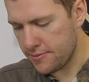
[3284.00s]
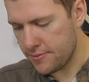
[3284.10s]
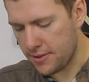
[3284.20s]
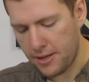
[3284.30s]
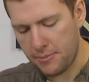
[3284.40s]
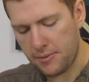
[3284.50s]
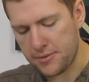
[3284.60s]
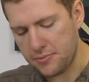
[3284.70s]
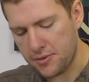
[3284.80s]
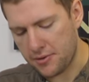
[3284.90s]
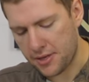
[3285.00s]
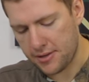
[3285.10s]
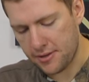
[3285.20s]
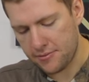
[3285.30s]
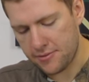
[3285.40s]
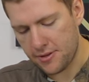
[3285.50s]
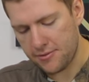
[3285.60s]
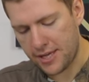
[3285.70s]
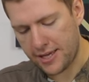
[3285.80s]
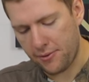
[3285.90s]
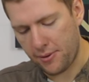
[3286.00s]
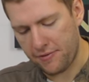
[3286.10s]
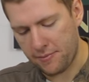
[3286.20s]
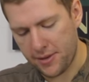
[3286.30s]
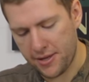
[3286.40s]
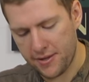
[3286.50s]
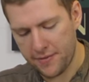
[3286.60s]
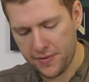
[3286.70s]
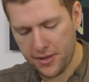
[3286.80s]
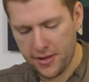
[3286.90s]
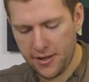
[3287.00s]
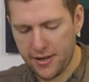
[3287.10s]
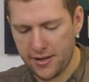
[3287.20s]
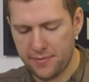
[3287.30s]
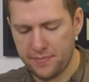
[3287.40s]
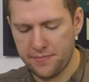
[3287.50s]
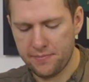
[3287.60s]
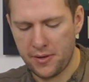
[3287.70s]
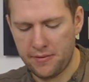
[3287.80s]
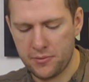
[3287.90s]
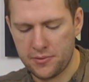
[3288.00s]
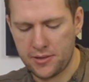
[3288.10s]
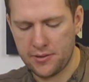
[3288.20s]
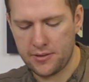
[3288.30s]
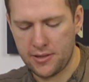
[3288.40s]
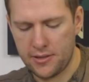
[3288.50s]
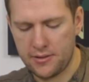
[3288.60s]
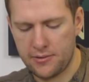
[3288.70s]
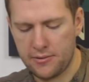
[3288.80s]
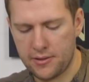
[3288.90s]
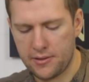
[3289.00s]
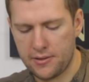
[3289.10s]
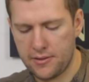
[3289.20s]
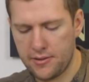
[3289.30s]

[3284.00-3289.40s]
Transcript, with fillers: You hear me? I'm still doing it. Don't, don't take it away from me. Um, but I've also started doing